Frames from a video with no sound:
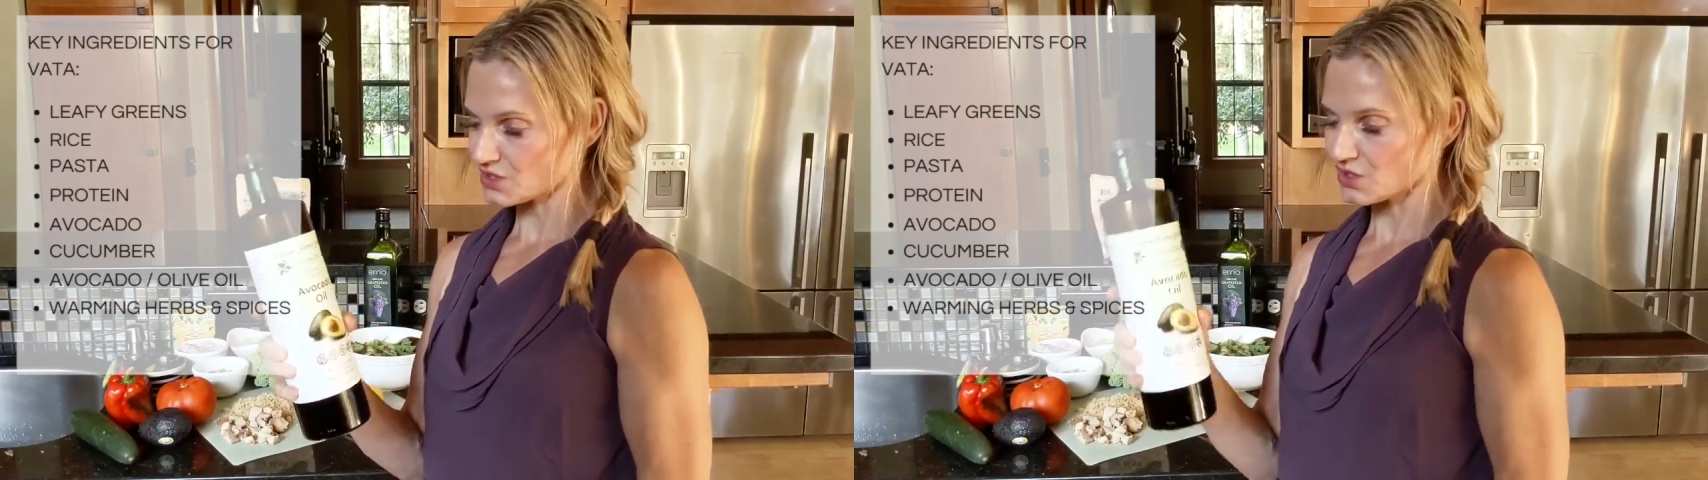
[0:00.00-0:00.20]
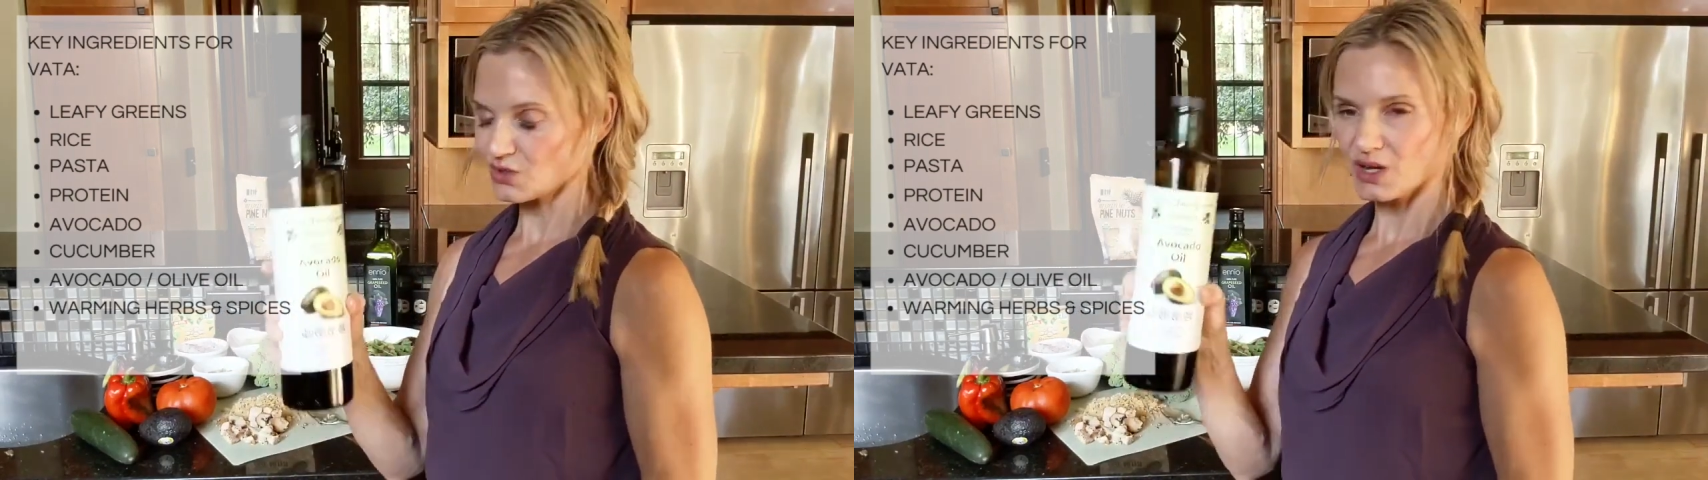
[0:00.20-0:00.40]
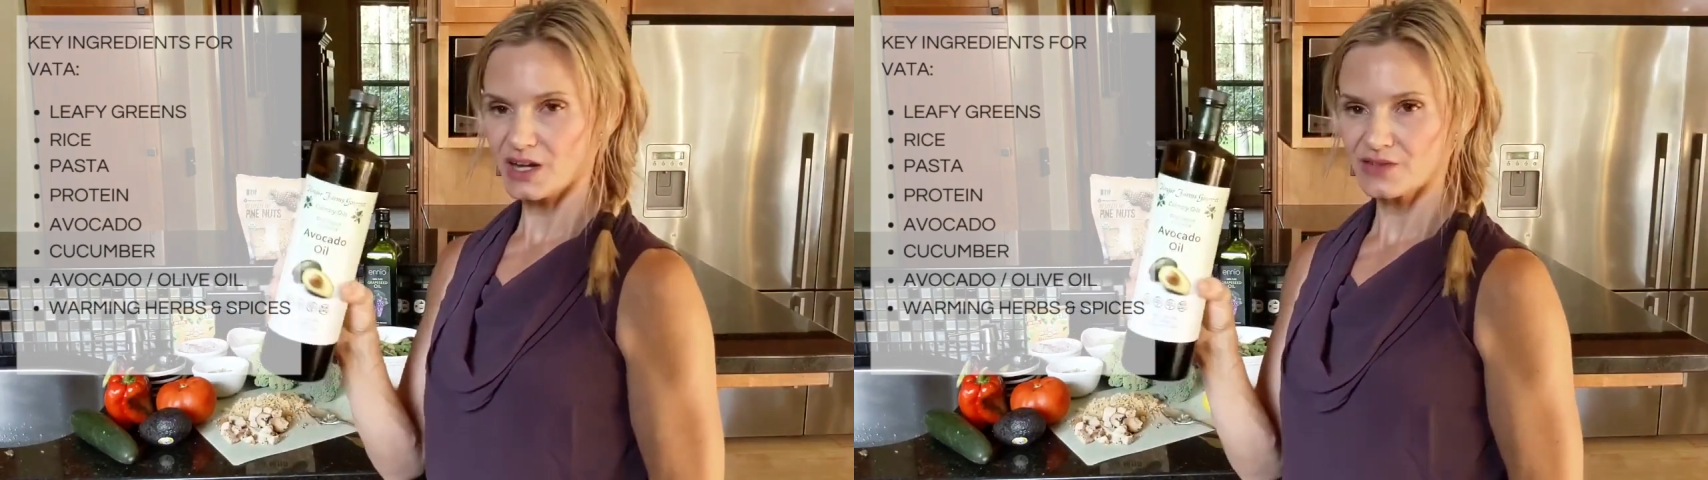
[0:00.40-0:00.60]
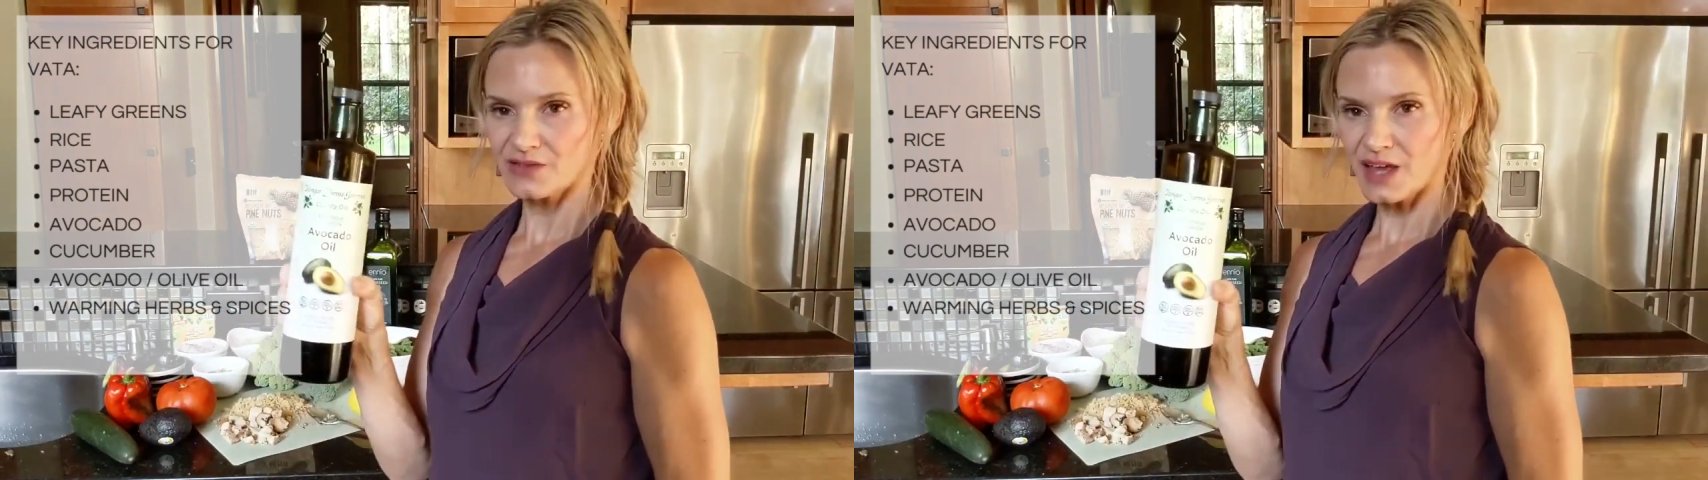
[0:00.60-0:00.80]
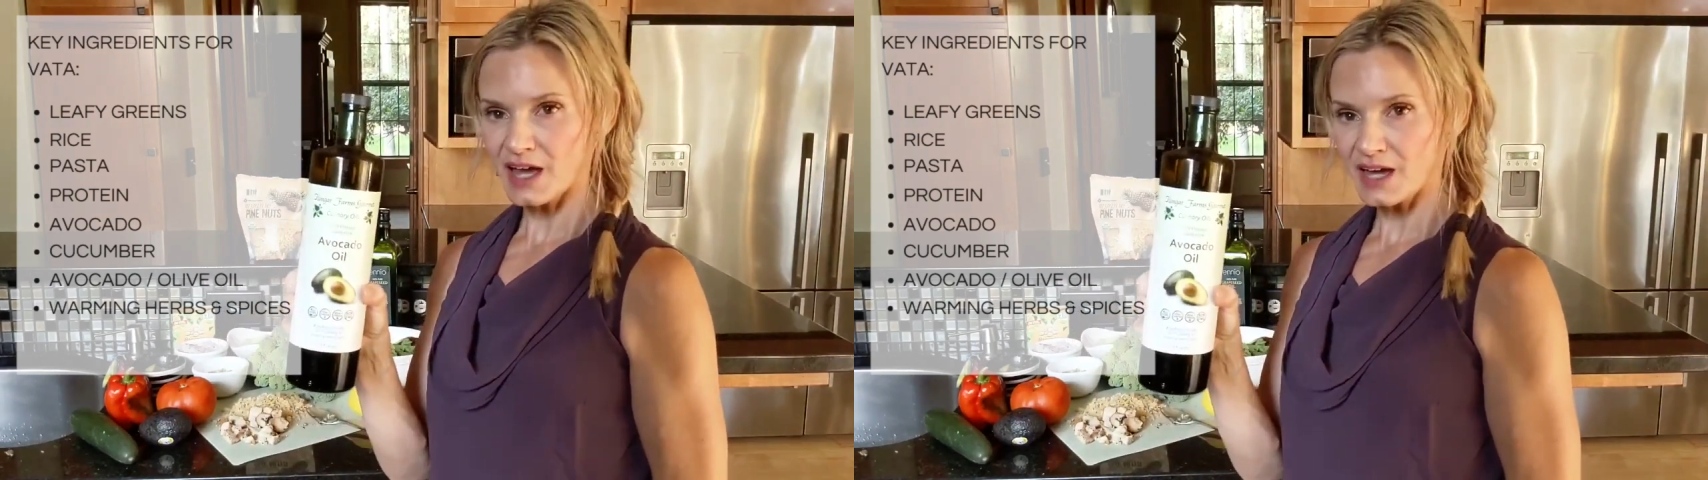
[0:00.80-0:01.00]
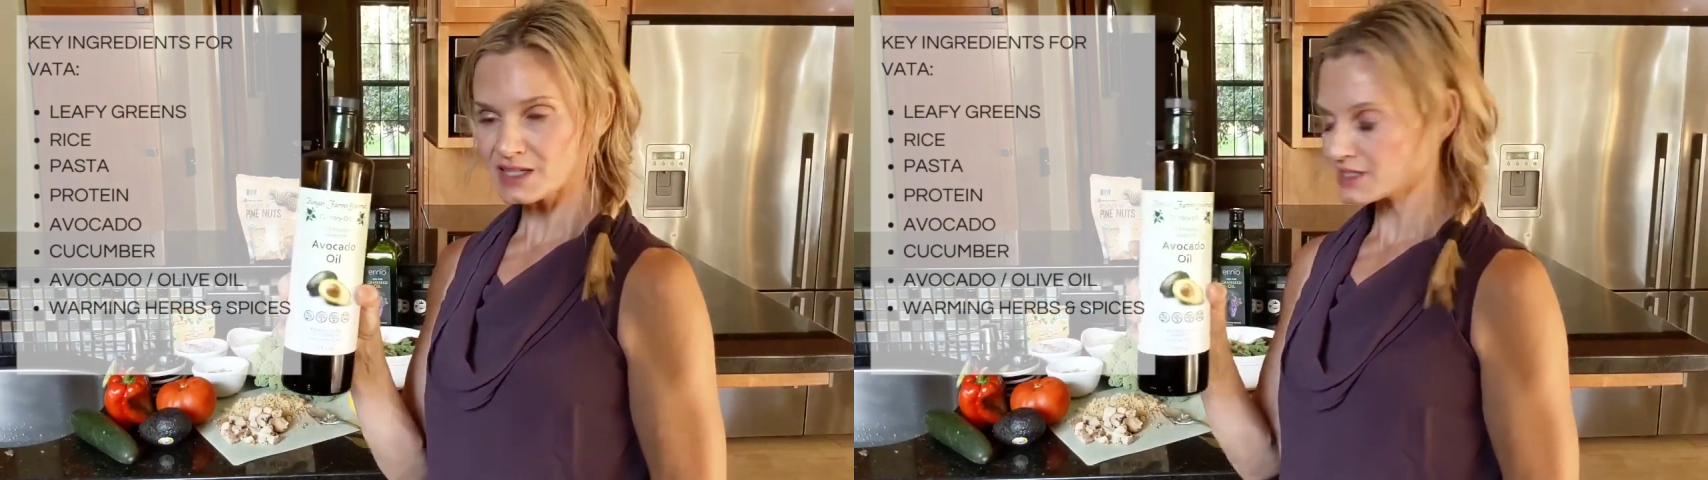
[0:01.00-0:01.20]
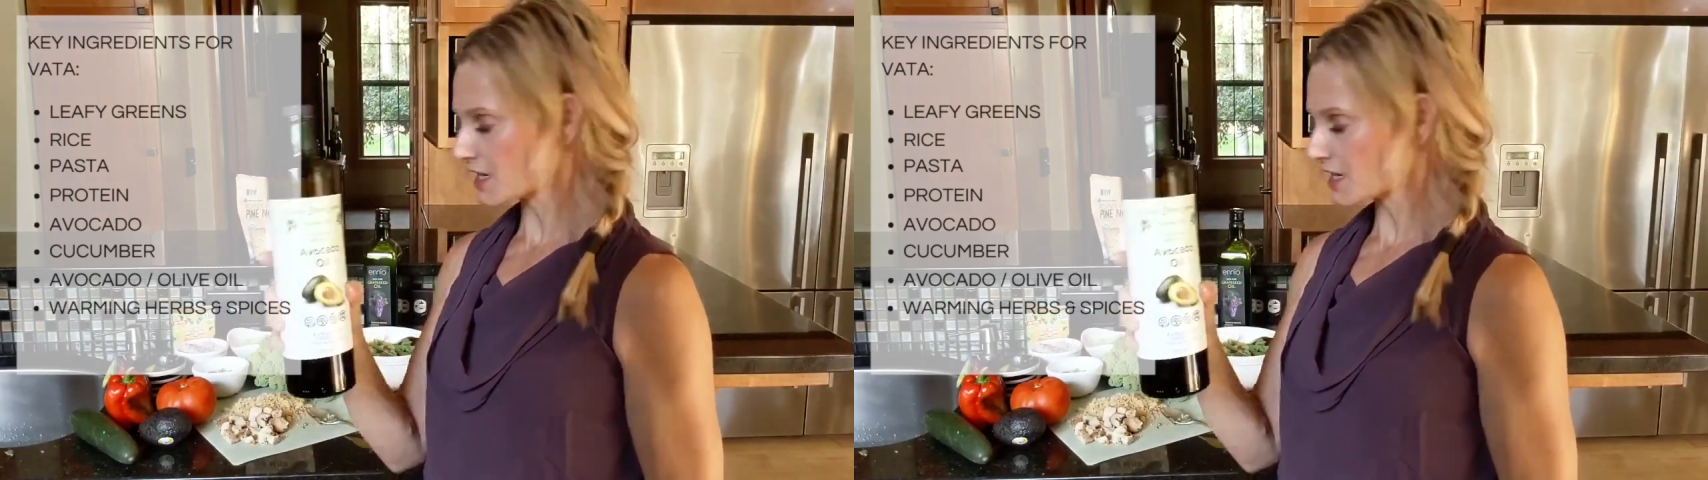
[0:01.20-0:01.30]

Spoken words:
So I have that,